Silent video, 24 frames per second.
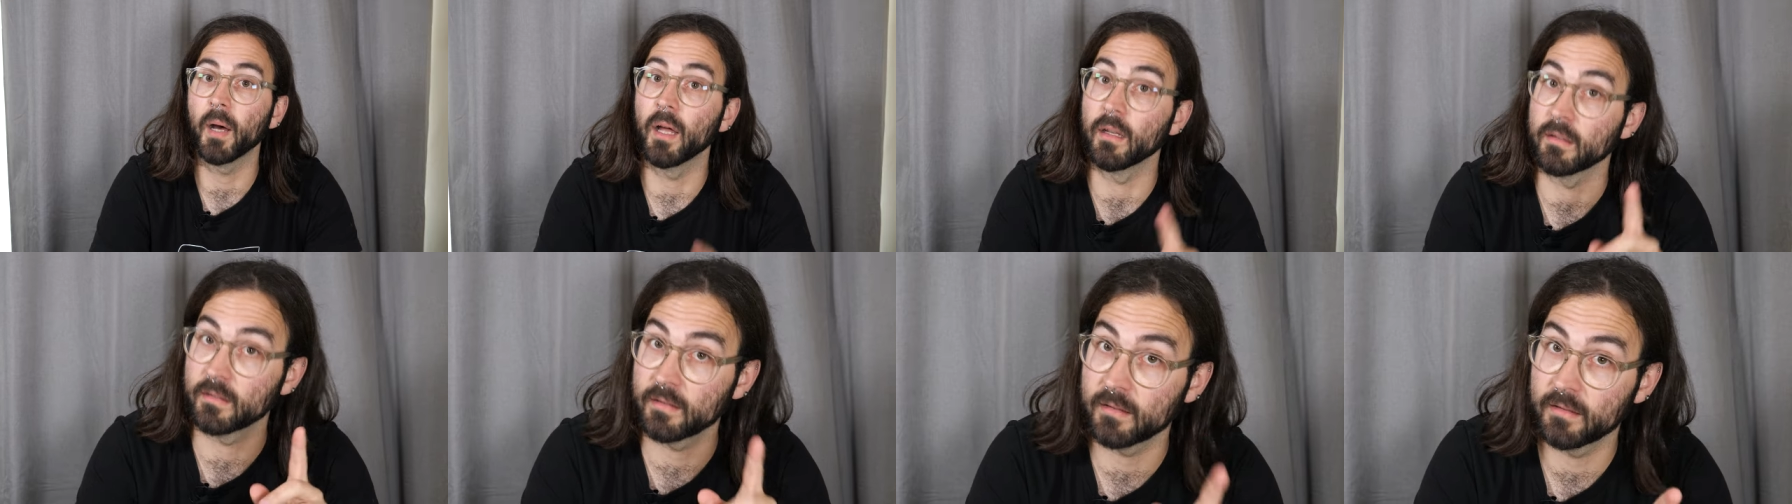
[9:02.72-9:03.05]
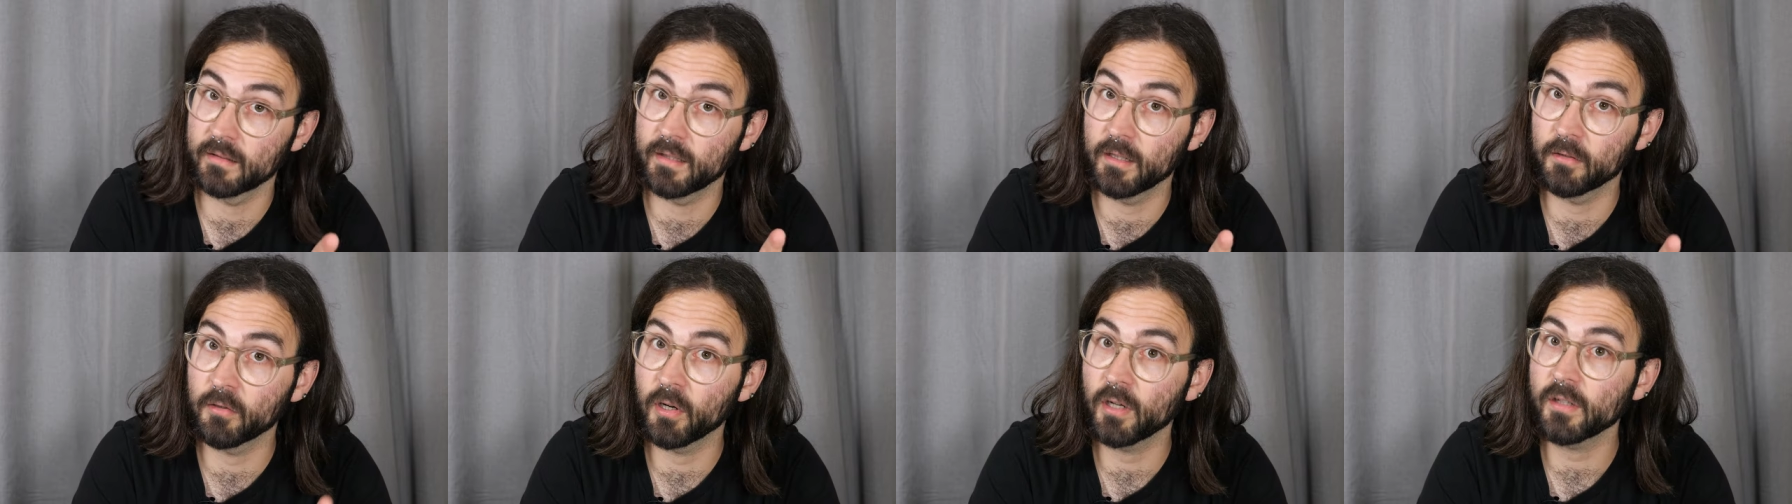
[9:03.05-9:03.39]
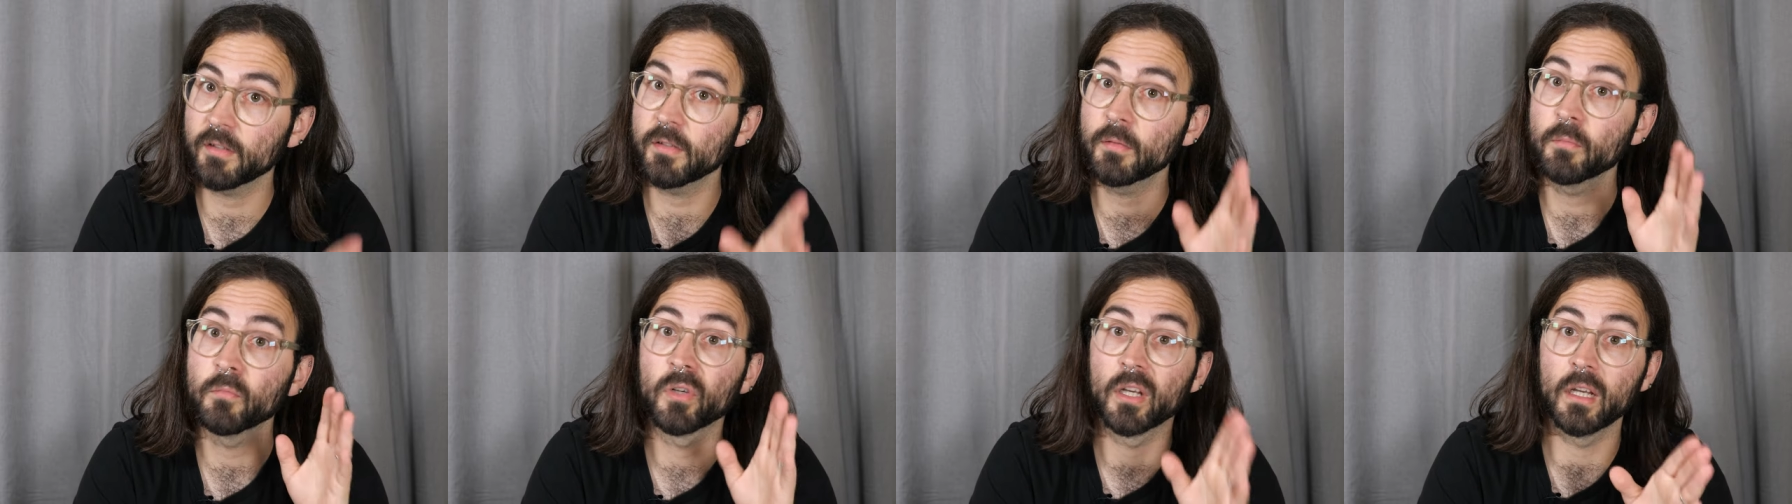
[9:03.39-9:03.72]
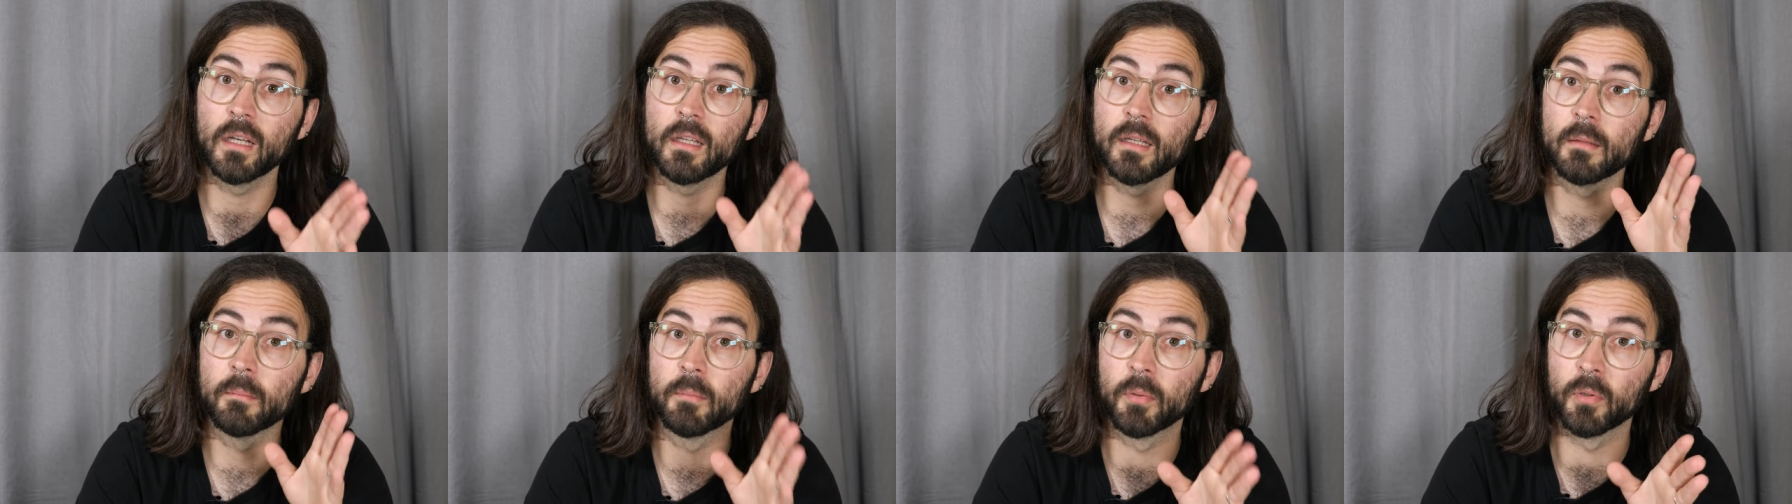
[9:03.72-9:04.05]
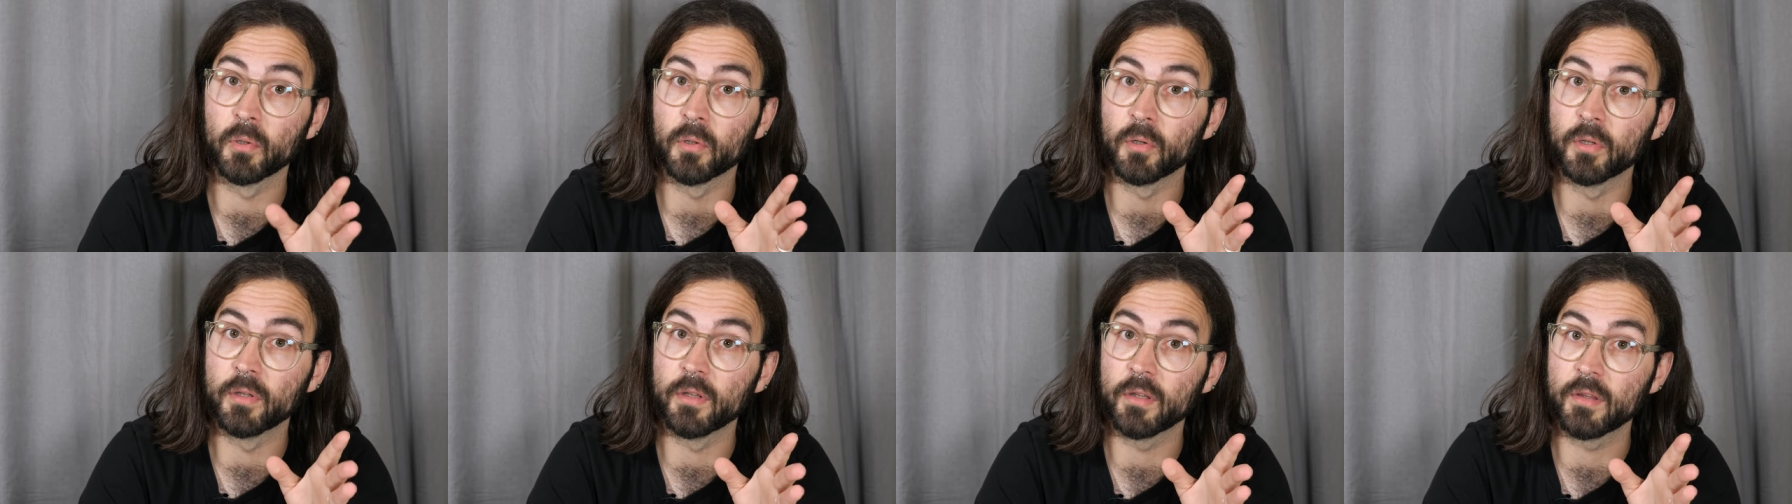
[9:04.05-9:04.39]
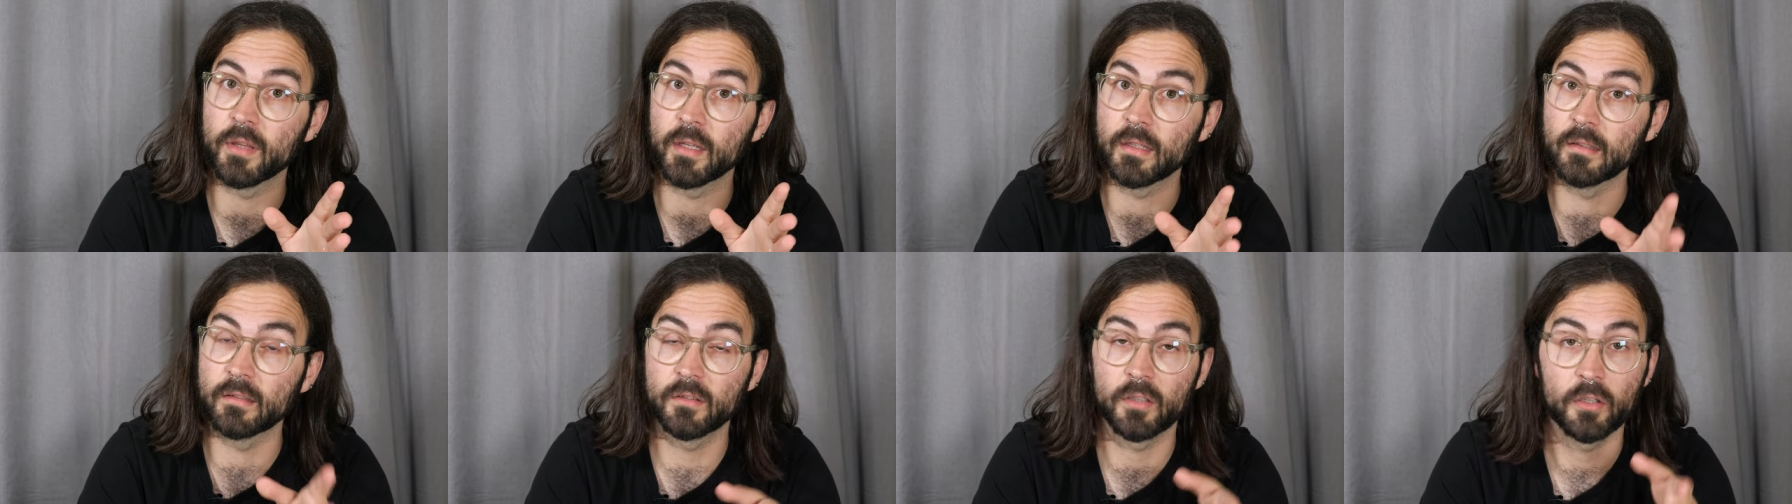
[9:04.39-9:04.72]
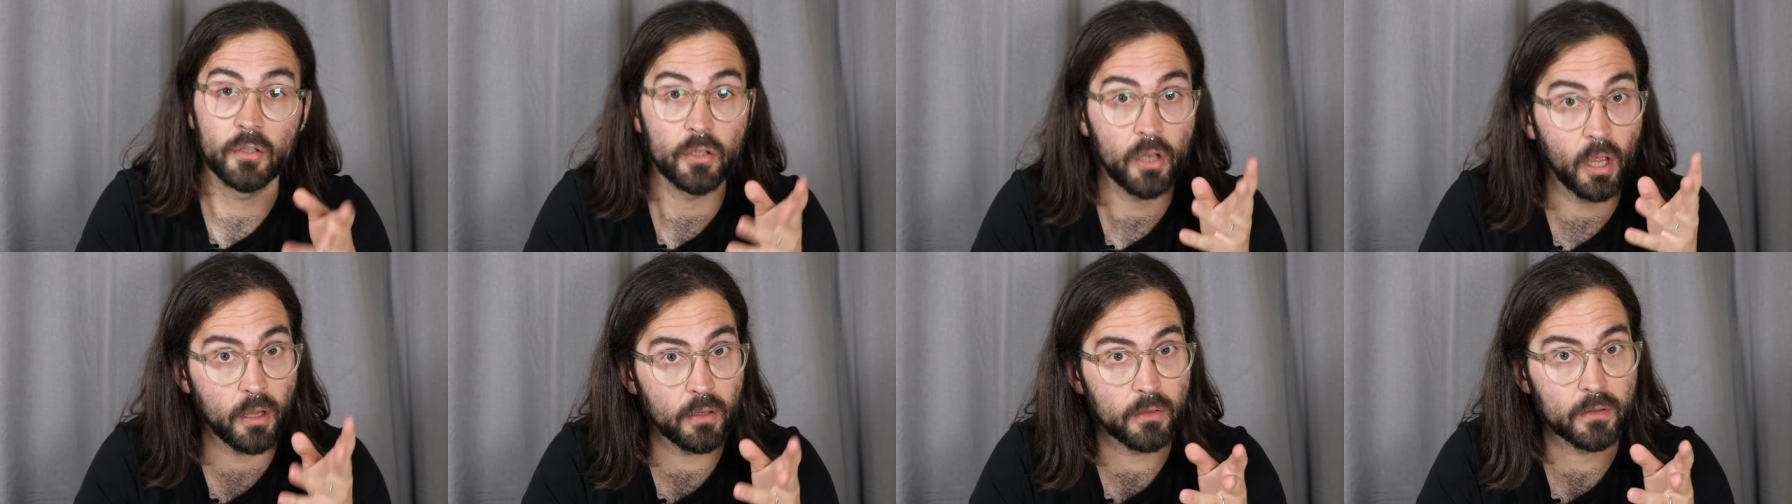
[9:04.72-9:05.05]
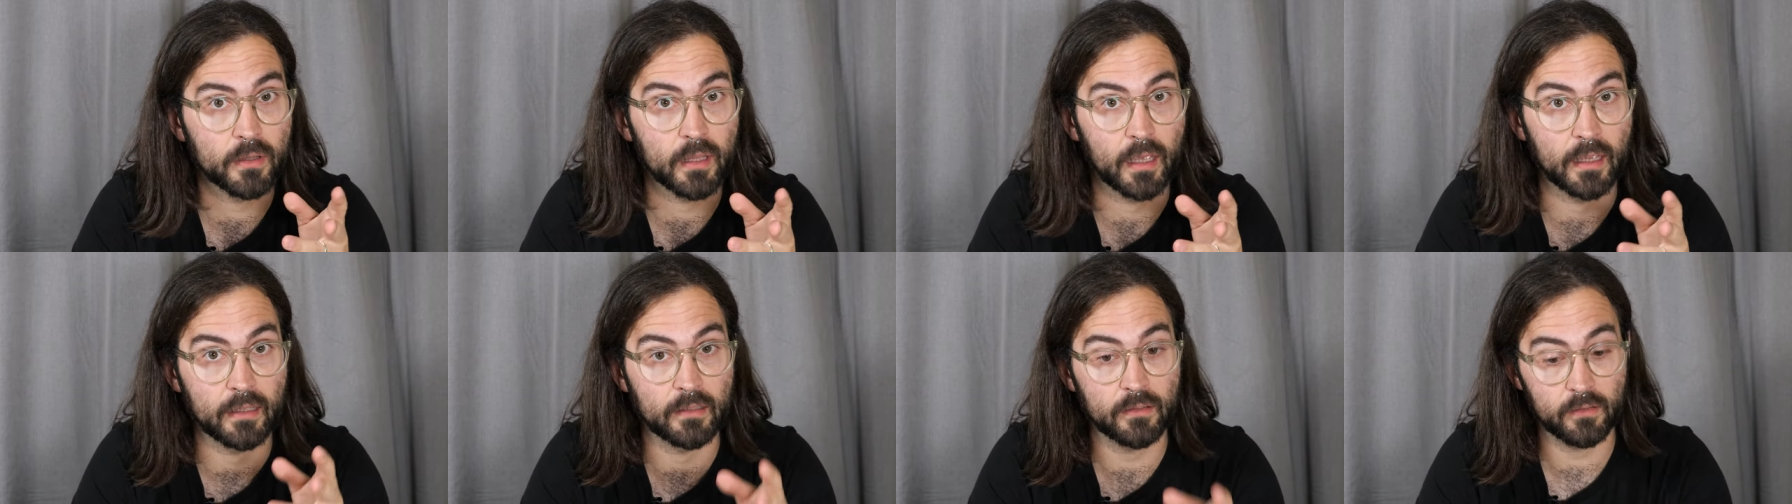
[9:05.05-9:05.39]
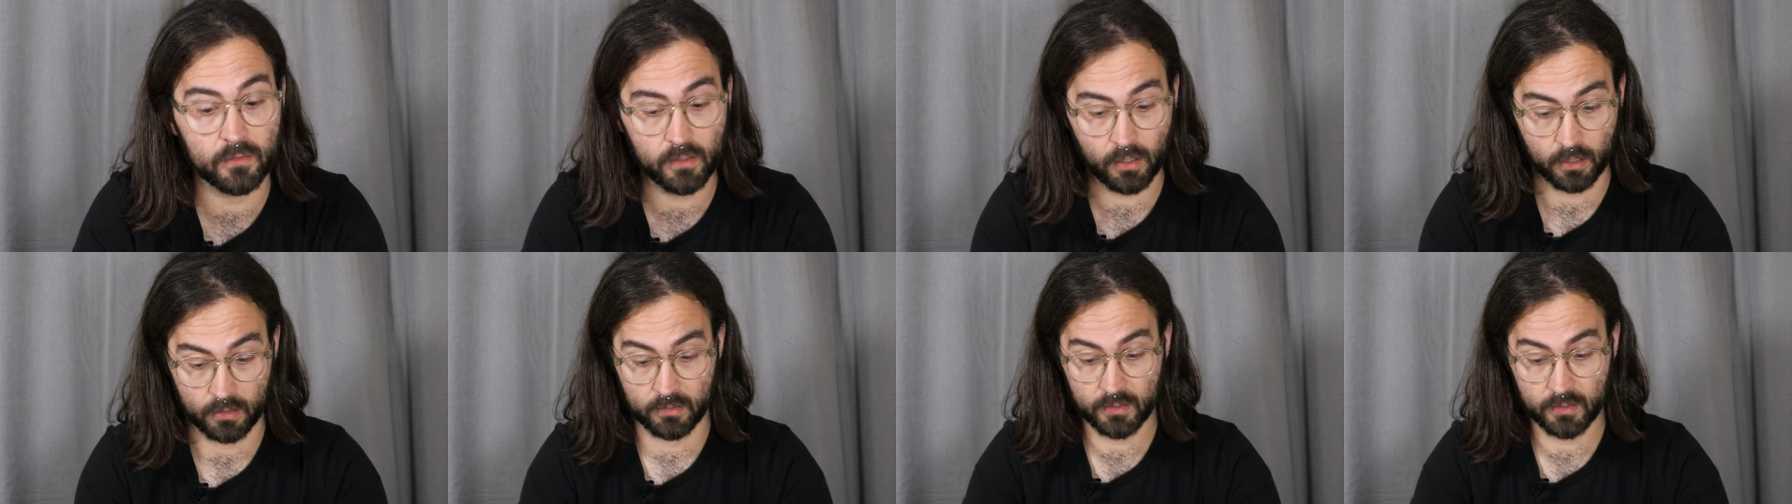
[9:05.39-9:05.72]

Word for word: But there are some really important things to note there. So